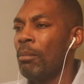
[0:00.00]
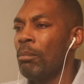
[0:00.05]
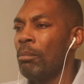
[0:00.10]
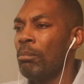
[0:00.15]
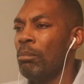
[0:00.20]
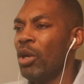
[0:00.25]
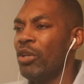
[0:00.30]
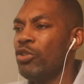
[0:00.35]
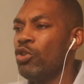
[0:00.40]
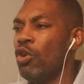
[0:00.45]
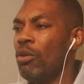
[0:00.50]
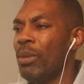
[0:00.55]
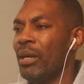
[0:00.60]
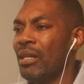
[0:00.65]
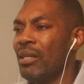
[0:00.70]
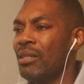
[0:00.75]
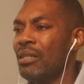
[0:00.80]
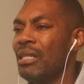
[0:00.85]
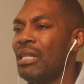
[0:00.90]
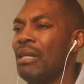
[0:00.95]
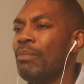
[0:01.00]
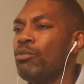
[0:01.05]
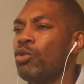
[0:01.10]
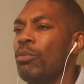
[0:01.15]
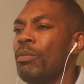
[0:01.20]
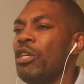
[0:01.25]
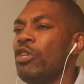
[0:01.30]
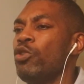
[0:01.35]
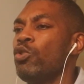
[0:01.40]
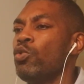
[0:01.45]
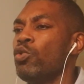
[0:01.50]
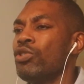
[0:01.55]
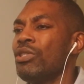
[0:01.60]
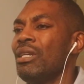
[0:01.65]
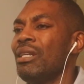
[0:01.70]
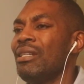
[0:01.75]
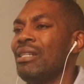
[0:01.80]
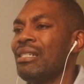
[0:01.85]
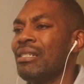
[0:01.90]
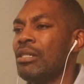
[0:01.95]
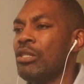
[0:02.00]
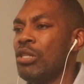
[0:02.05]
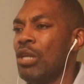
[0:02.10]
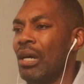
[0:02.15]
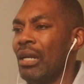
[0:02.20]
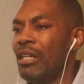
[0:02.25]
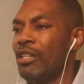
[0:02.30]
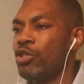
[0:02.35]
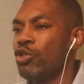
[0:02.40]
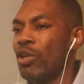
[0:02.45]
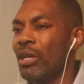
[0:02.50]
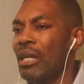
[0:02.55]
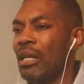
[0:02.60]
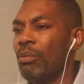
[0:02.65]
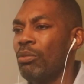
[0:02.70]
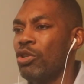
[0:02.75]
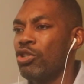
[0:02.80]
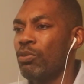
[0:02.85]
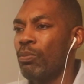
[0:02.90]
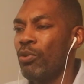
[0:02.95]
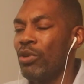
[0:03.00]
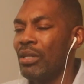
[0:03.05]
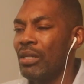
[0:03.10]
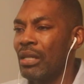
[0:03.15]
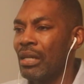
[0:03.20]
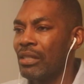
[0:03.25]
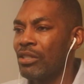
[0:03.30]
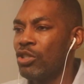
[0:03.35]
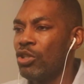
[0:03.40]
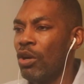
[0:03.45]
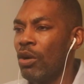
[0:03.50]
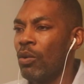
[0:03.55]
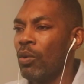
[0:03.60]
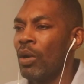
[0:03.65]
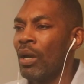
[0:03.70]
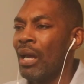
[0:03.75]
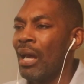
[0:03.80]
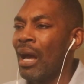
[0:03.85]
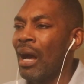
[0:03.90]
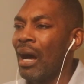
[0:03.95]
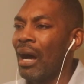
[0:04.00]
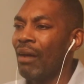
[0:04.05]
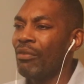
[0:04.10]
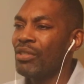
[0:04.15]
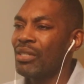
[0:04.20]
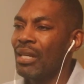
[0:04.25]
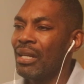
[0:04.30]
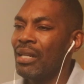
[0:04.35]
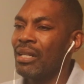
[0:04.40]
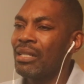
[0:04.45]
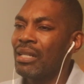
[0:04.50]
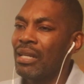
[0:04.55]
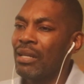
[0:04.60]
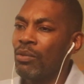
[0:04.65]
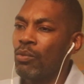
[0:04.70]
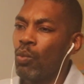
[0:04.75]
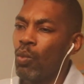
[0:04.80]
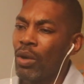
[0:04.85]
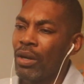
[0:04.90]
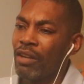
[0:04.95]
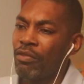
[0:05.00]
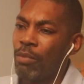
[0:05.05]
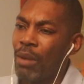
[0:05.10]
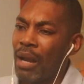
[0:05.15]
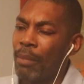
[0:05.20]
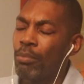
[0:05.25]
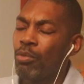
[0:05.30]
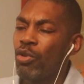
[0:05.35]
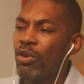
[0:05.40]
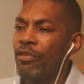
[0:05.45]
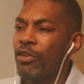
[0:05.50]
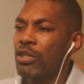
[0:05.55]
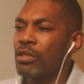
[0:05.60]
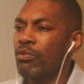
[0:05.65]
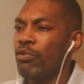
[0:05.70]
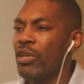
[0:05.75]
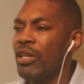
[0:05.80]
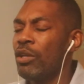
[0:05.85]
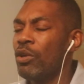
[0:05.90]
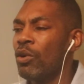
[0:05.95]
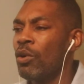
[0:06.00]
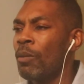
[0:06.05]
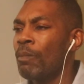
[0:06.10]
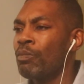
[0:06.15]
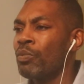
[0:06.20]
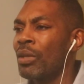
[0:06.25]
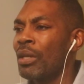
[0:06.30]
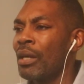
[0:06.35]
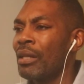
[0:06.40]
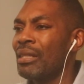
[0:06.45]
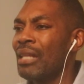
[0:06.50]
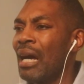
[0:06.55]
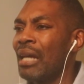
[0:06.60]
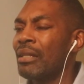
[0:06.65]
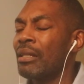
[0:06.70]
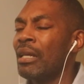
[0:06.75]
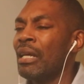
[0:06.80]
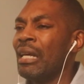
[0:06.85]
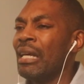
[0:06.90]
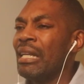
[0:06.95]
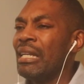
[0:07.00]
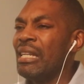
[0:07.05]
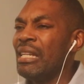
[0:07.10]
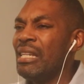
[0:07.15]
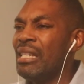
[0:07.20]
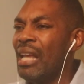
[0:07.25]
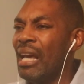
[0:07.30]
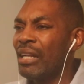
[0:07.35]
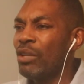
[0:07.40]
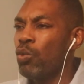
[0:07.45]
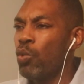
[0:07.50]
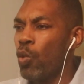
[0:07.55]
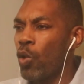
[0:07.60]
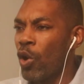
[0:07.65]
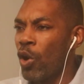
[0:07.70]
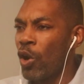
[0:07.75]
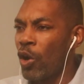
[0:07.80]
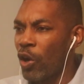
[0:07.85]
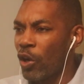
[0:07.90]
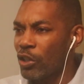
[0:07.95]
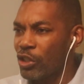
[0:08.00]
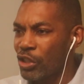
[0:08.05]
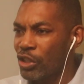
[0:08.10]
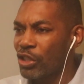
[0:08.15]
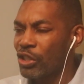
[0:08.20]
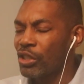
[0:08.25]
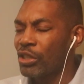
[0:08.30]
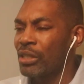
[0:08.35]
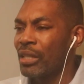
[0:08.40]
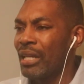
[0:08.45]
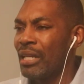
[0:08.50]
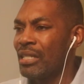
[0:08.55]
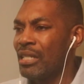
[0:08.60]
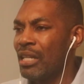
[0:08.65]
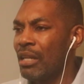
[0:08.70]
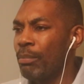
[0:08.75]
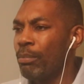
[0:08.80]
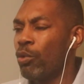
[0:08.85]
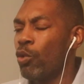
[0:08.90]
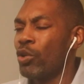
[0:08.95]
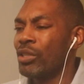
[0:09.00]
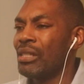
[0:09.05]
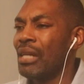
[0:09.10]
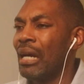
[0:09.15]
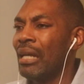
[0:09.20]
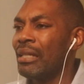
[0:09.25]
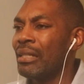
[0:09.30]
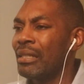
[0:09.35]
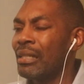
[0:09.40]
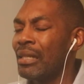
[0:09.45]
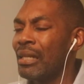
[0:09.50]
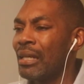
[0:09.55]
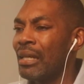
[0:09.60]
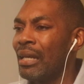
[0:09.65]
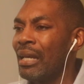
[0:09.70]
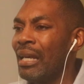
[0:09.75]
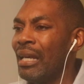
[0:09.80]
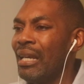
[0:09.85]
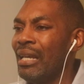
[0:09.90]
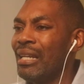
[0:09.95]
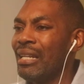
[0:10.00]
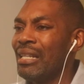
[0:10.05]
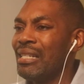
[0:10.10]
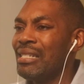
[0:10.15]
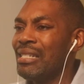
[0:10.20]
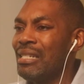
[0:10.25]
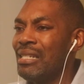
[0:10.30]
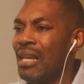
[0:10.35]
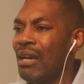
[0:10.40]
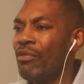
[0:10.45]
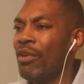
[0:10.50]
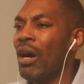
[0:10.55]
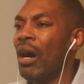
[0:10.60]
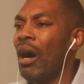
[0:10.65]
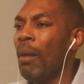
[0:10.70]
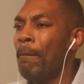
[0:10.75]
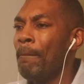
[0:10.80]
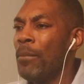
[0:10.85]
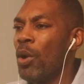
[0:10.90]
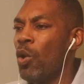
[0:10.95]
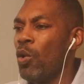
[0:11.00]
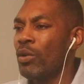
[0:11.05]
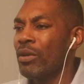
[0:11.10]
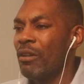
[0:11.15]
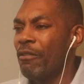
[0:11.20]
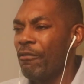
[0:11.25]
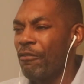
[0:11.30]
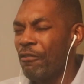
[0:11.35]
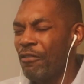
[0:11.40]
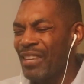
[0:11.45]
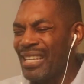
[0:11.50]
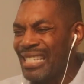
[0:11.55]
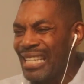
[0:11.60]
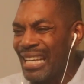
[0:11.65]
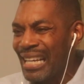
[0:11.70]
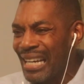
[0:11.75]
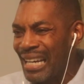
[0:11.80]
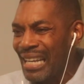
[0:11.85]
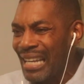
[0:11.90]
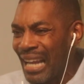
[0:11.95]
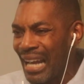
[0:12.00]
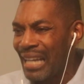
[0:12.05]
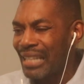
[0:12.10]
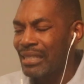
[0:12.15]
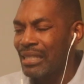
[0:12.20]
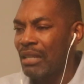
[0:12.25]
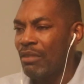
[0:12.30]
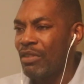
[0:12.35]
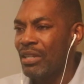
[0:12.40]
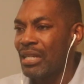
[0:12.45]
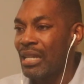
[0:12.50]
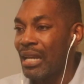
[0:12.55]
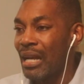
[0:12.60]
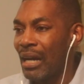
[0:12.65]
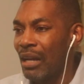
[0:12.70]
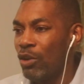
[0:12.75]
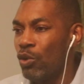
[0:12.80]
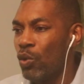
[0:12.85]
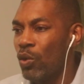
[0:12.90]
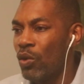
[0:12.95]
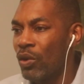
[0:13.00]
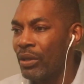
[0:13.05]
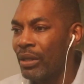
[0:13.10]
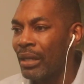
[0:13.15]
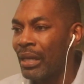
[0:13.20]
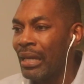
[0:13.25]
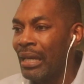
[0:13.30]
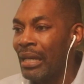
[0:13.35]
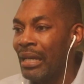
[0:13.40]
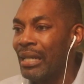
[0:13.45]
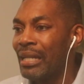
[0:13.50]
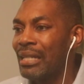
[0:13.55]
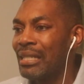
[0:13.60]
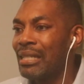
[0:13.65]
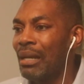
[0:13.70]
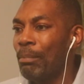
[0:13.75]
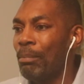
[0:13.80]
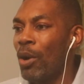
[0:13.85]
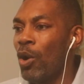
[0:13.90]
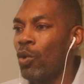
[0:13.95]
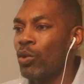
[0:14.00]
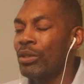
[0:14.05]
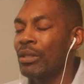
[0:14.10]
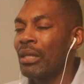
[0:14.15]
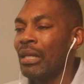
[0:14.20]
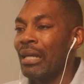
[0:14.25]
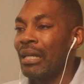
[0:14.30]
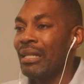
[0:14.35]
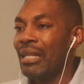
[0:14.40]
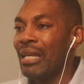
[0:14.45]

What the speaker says: but nobody seemed to be using this knowledge to help the sprinters. Now, I've said it in one of my previous videos that networks is important. It is never about the physical activity alone. It is about the